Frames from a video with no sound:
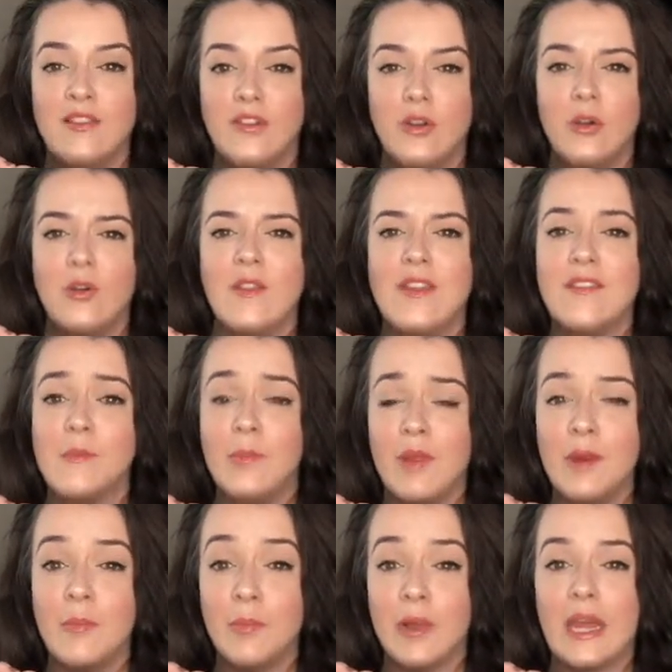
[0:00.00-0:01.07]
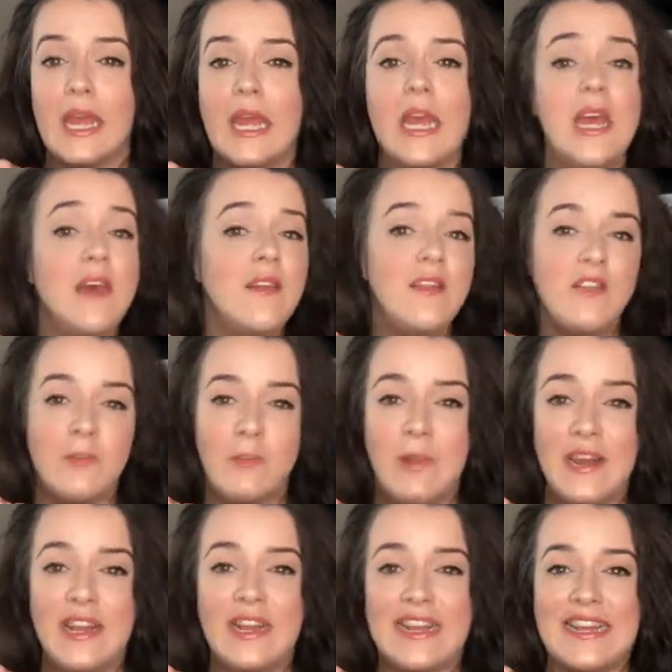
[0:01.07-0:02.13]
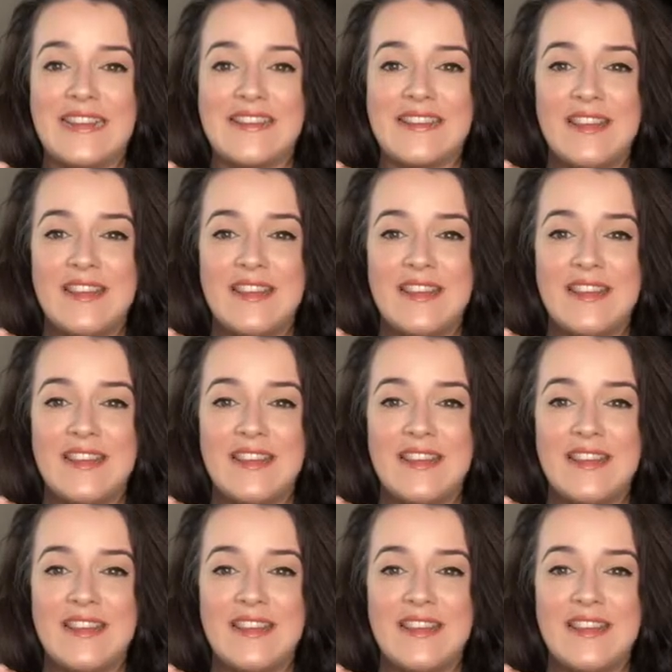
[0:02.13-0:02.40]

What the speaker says: You know, there's a bit of bling, there's a bit of glitz,